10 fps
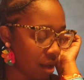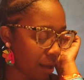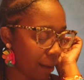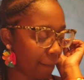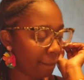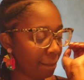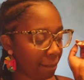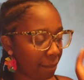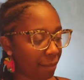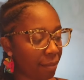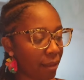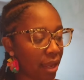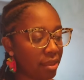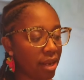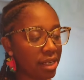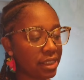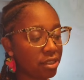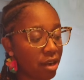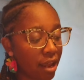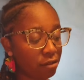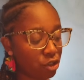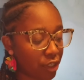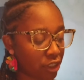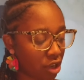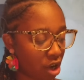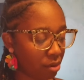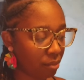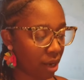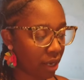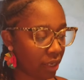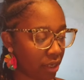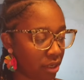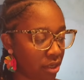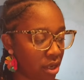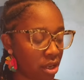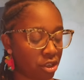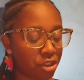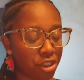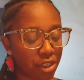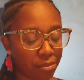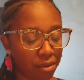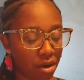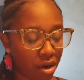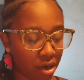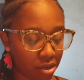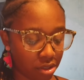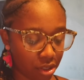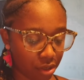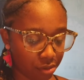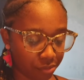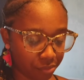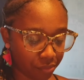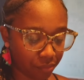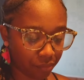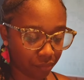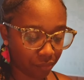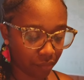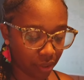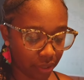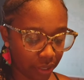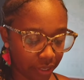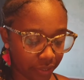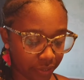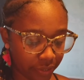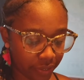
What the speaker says: And then I still have drinks on my ship card, so, yeah.